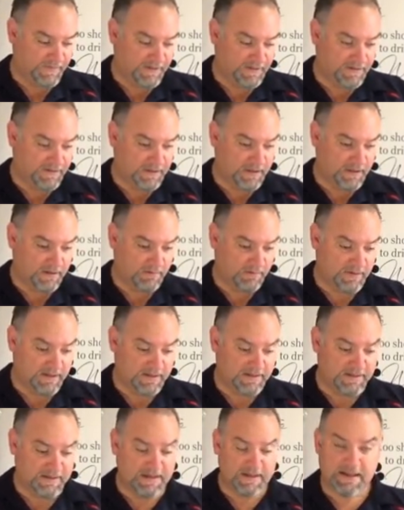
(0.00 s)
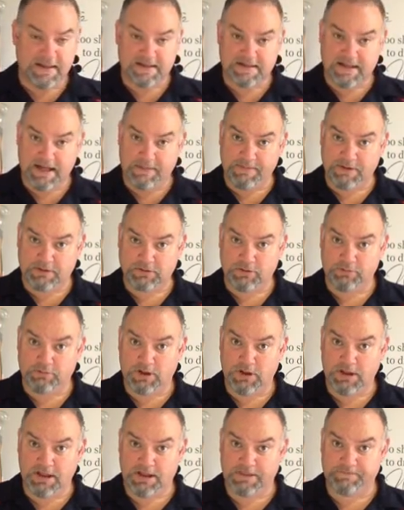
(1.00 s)
So it's an absolute
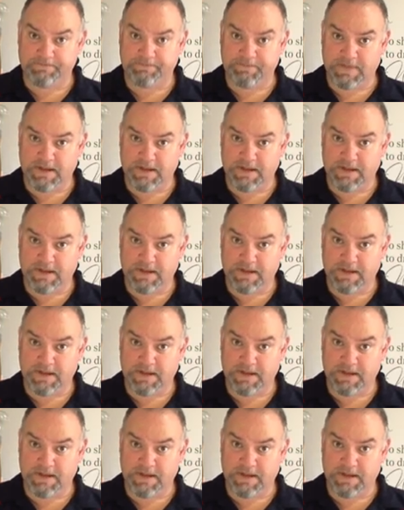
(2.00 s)
beauty.